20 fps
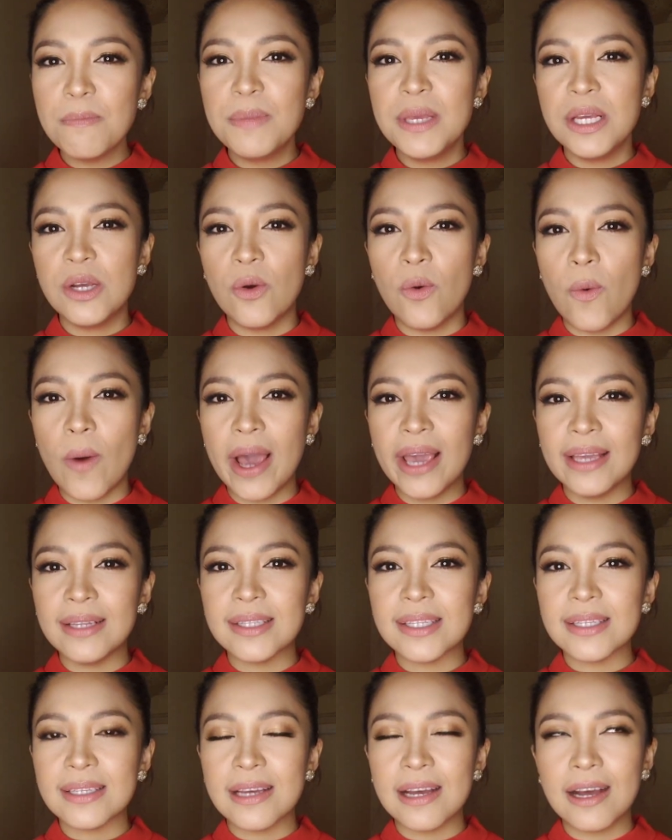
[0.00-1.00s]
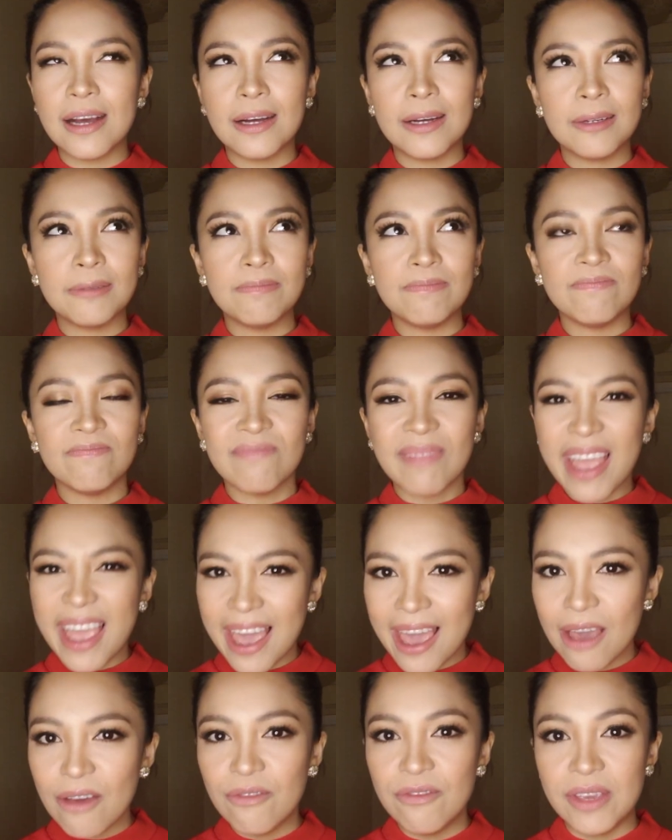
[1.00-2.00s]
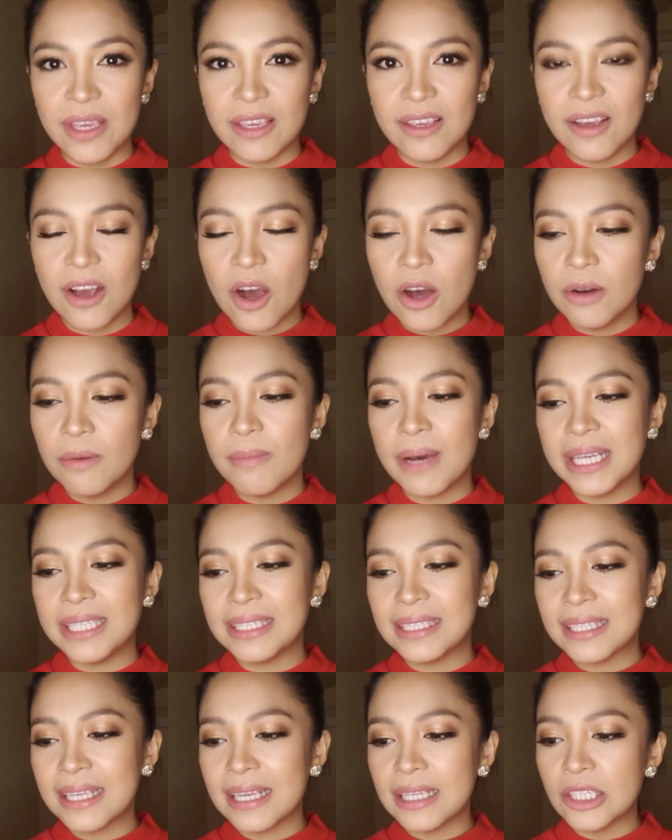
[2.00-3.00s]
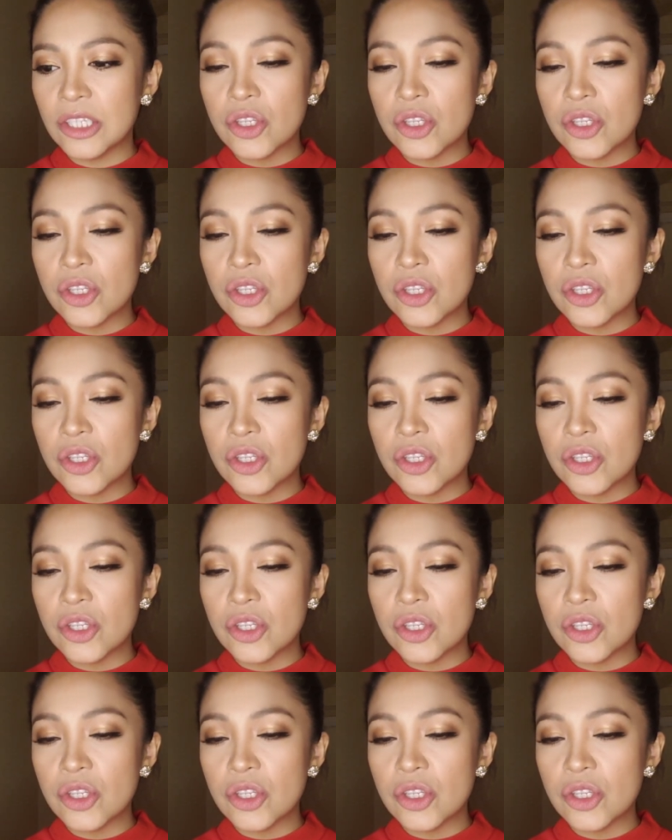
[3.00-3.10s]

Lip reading: be quite heavy on my skin.